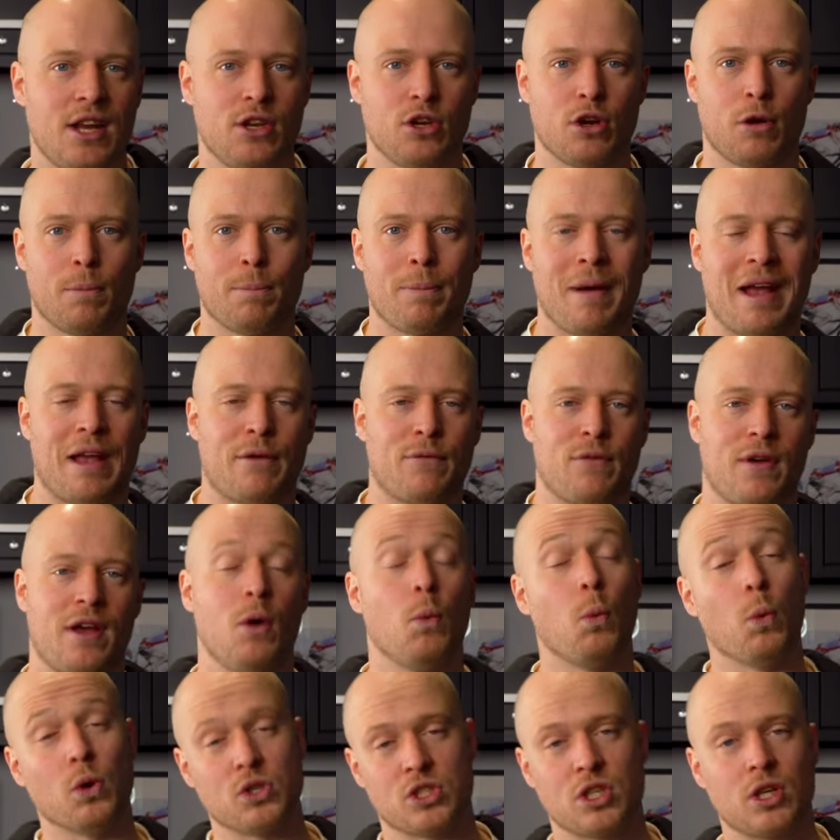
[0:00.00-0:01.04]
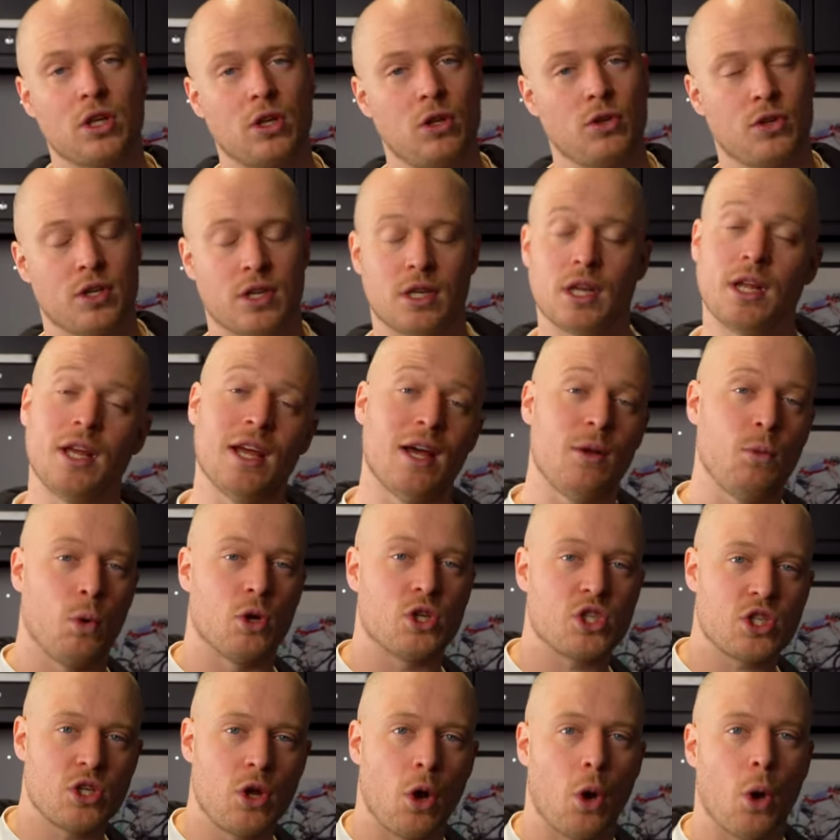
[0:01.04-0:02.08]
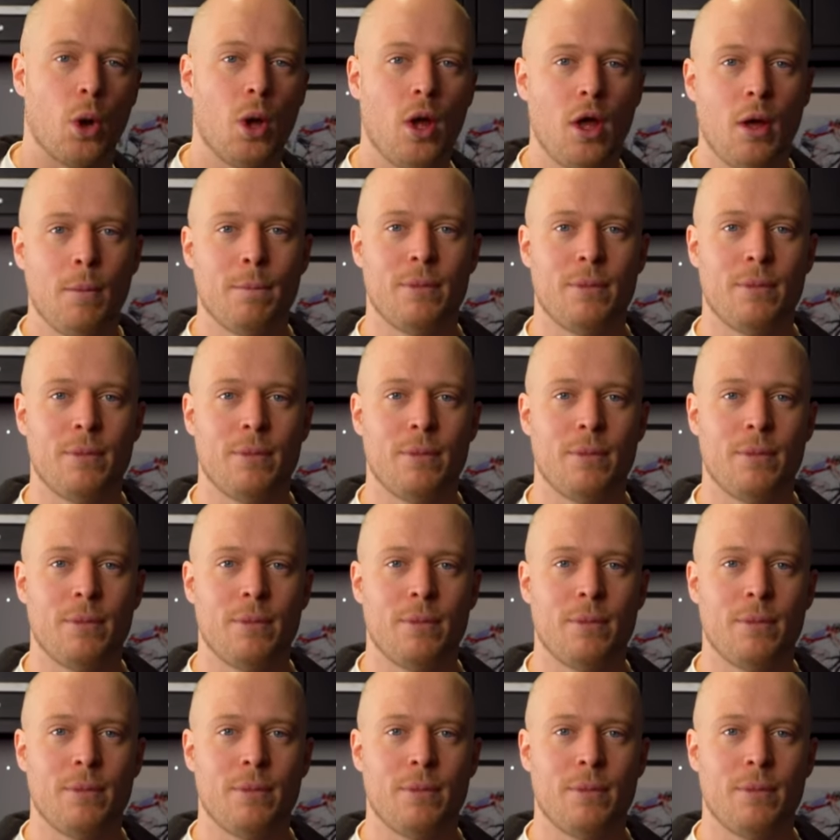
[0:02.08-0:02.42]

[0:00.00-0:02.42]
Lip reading: in your bike fit, what's included and what's not.